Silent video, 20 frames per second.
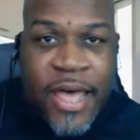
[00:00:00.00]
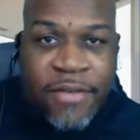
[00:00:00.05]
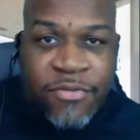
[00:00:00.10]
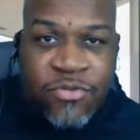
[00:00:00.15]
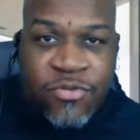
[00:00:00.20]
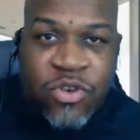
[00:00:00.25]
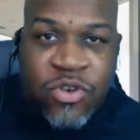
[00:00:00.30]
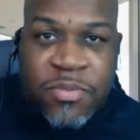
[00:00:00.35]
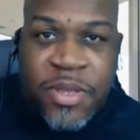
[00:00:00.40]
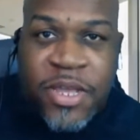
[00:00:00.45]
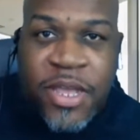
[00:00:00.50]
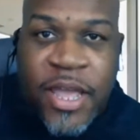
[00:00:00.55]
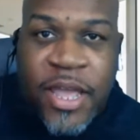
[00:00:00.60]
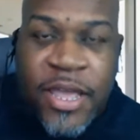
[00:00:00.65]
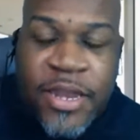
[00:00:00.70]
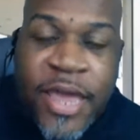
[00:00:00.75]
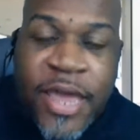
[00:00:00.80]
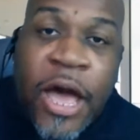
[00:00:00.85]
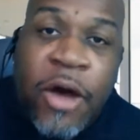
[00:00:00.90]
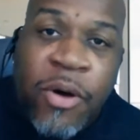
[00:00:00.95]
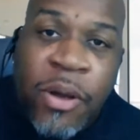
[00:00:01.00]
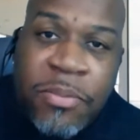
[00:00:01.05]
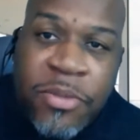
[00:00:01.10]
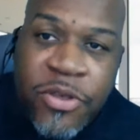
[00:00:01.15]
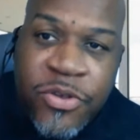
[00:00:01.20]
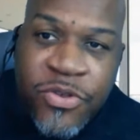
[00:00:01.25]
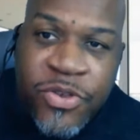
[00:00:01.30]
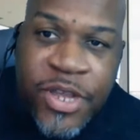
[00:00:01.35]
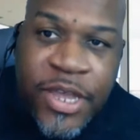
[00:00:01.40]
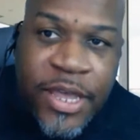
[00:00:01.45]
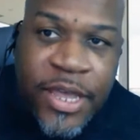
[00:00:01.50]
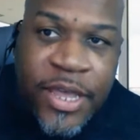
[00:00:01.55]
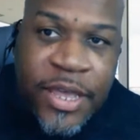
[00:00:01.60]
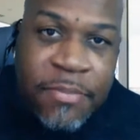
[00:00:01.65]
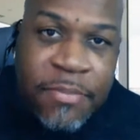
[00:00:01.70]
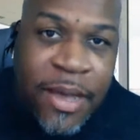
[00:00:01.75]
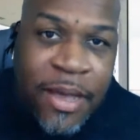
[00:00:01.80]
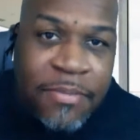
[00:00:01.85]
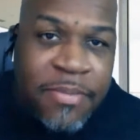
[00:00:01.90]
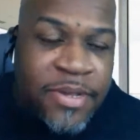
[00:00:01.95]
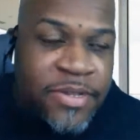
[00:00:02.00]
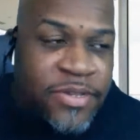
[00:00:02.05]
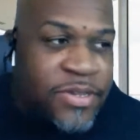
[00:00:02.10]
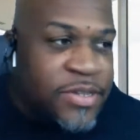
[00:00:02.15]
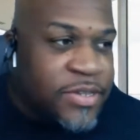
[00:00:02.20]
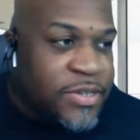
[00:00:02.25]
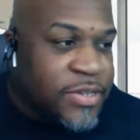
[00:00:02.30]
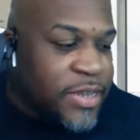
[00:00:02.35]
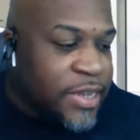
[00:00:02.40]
streaming and how I'm using it in my business